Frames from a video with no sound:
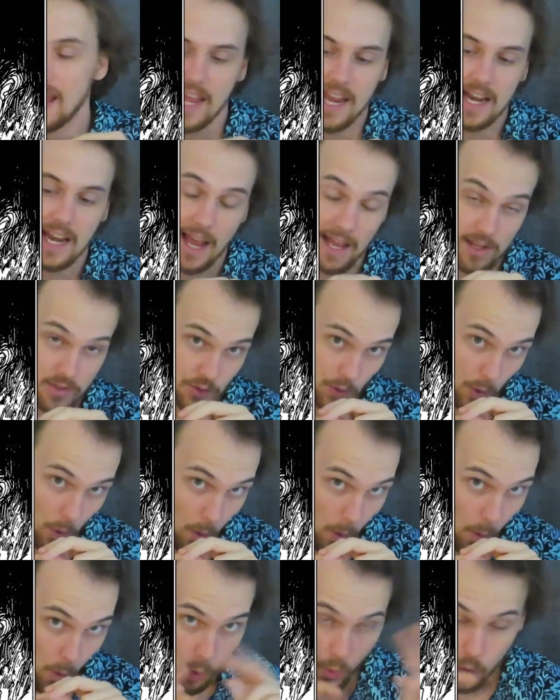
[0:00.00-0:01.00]
It has
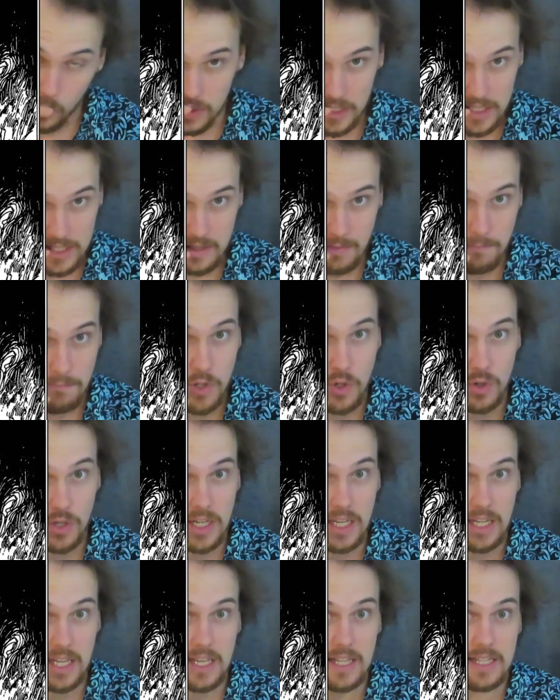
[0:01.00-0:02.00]
all these
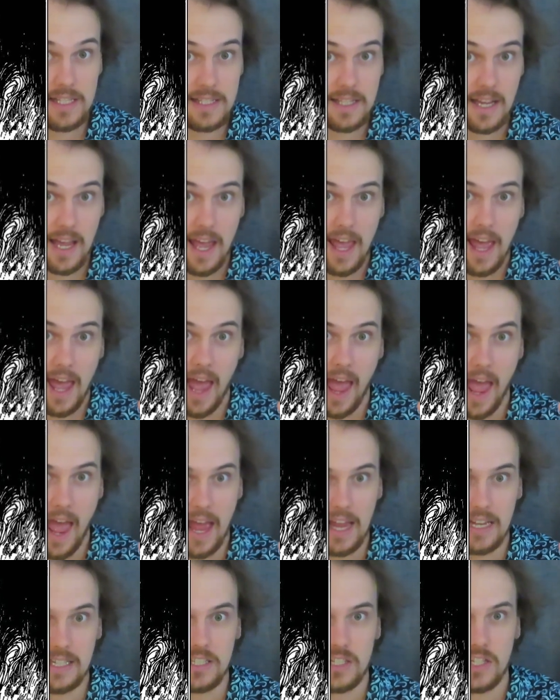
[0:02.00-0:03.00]
immunities,
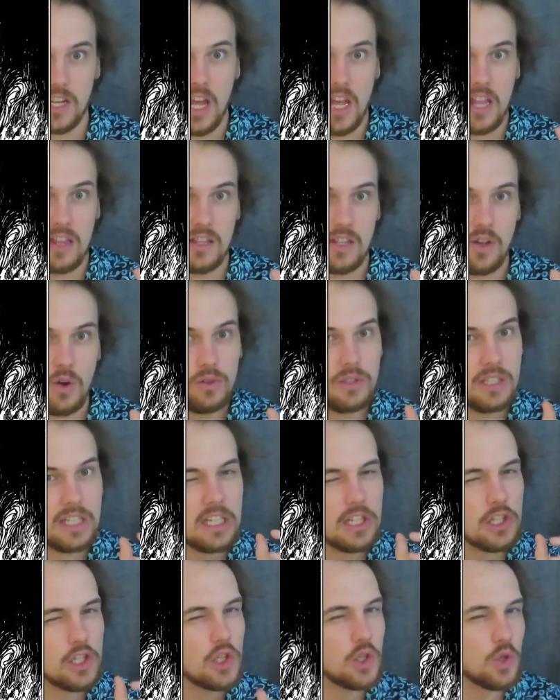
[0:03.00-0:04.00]
and the only
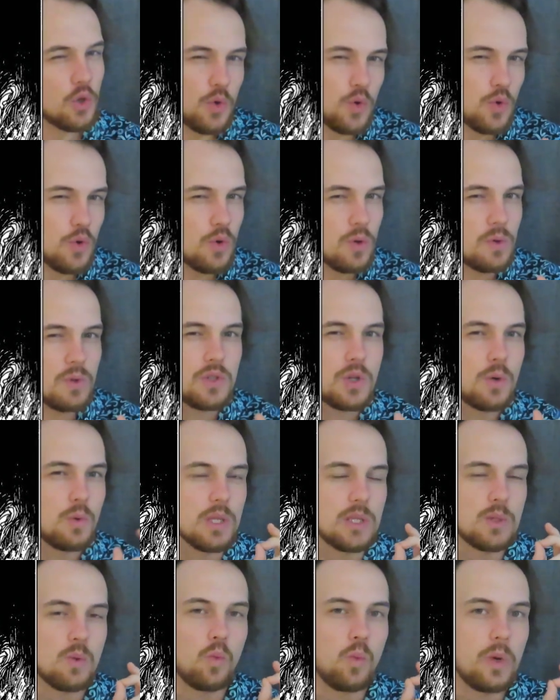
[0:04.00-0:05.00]
clue to
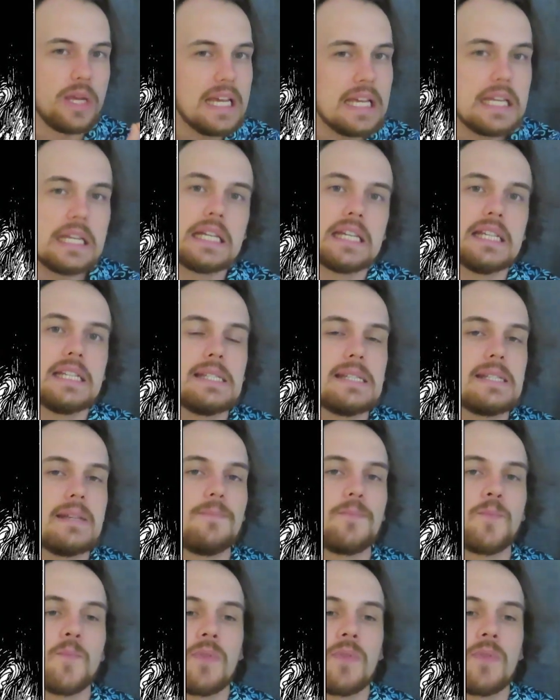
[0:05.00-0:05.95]
its weakness